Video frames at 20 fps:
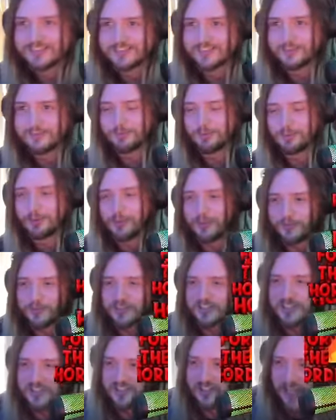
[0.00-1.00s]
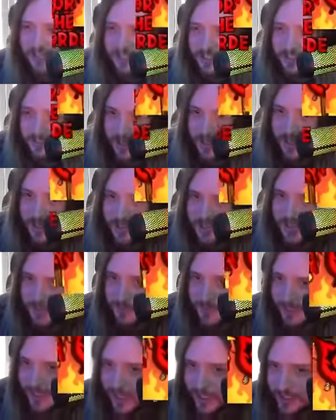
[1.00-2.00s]
Prove this is not a, a
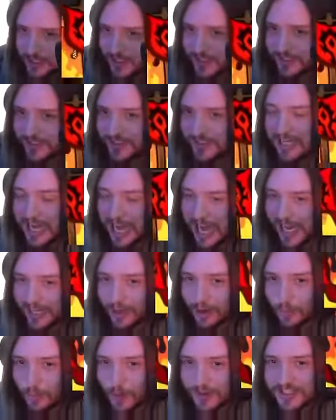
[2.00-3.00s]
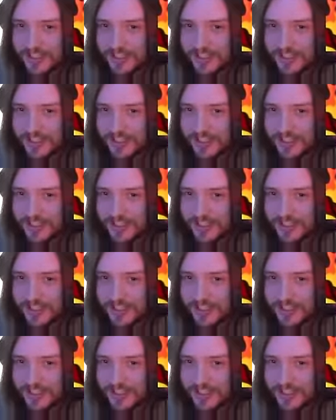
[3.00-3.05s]
simulation. I don't want to